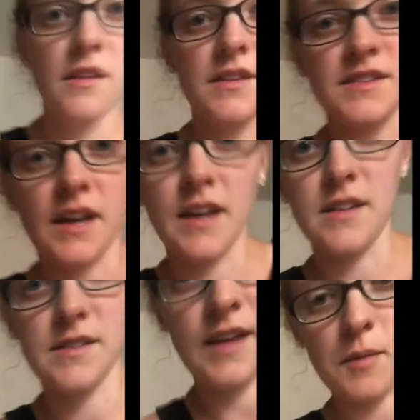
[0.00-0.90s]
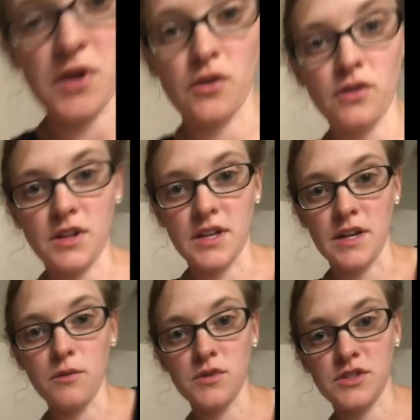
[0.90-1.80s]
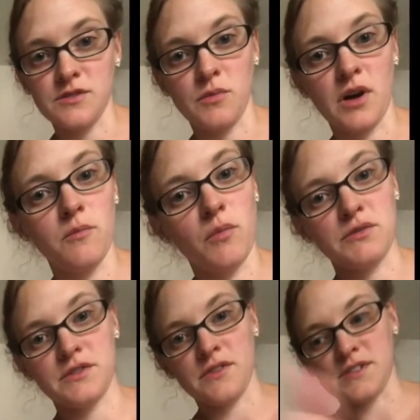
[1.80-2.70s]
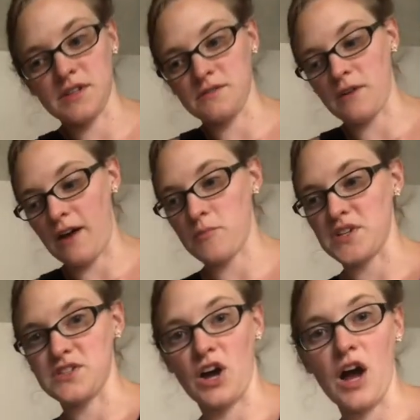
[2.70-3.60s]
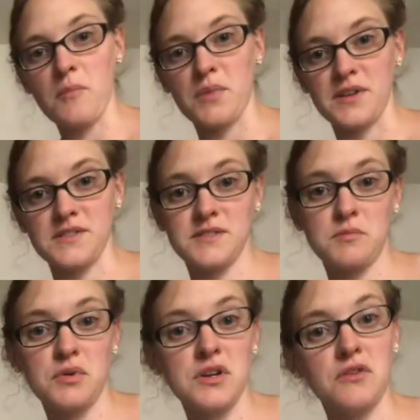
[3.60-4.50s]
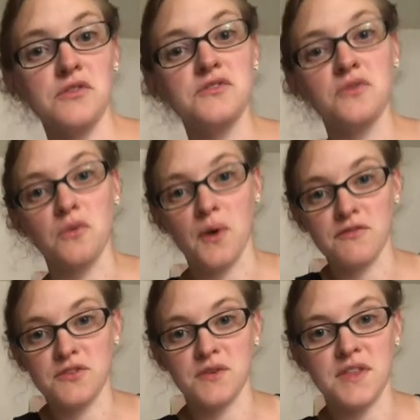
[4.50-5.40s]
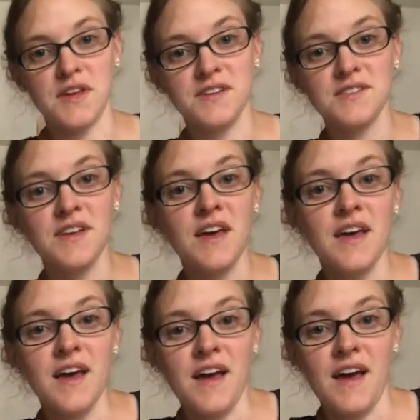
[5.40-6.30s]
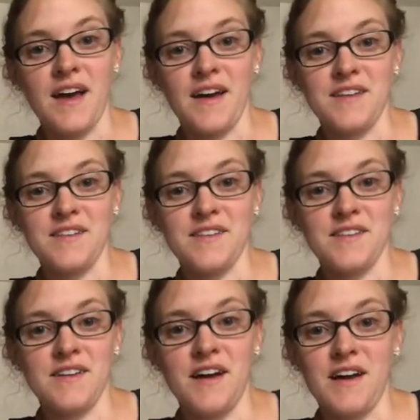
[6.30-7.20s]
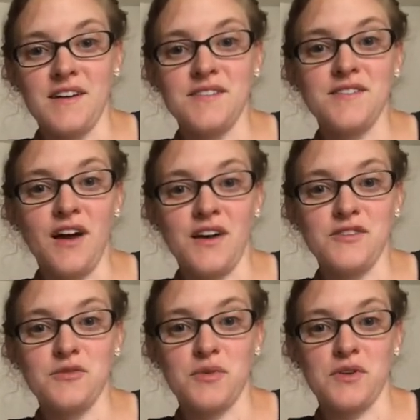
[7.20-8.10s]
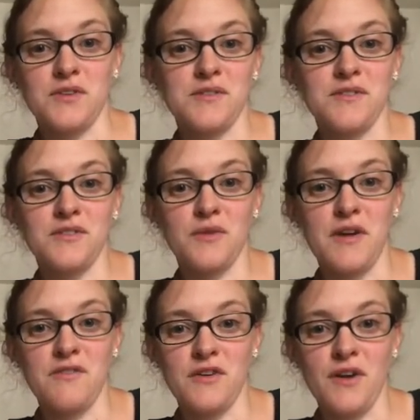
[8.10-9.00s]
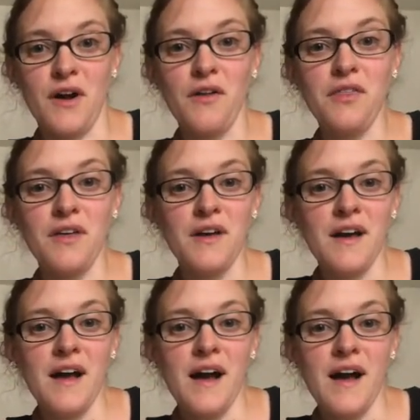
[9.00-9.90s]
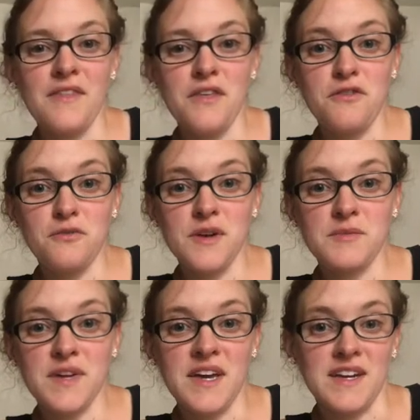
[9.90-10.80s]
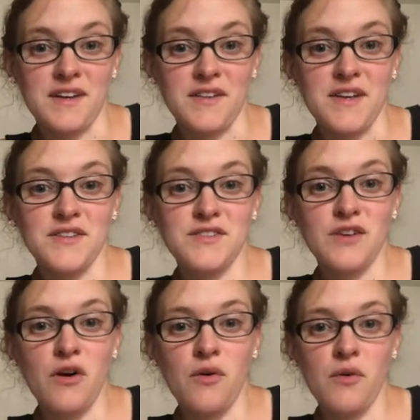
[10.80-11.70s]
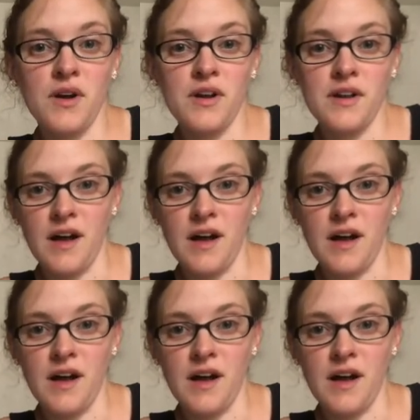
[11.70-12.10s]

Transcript: The second is chemical cleaning, which is what most of us have been taught, but it's pretty old school way of doing things and not super great for your health. And the third way is mechanically. So